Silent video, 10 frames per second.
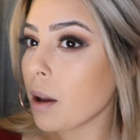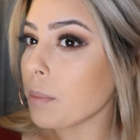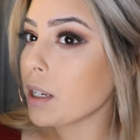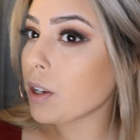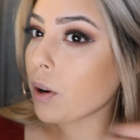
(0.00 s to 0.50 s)
I'm
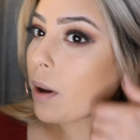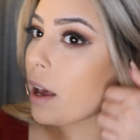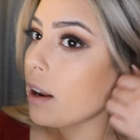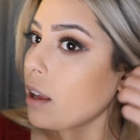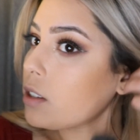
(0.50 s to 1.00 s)
going to go
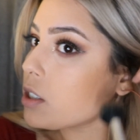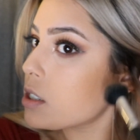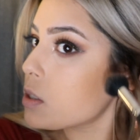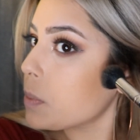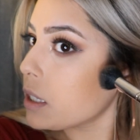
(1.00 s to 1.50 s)
ahead and
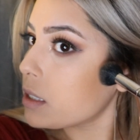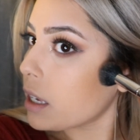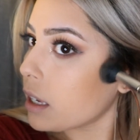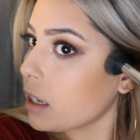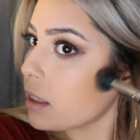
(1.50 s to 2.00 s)
just be
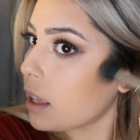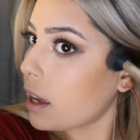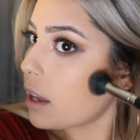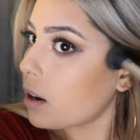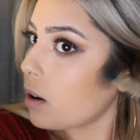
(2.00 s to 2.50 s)
taking
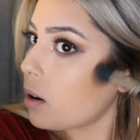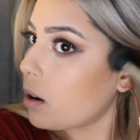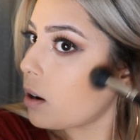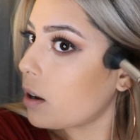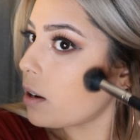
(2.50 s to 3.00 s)
that
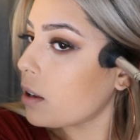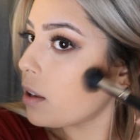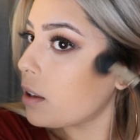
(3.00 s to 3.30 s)
on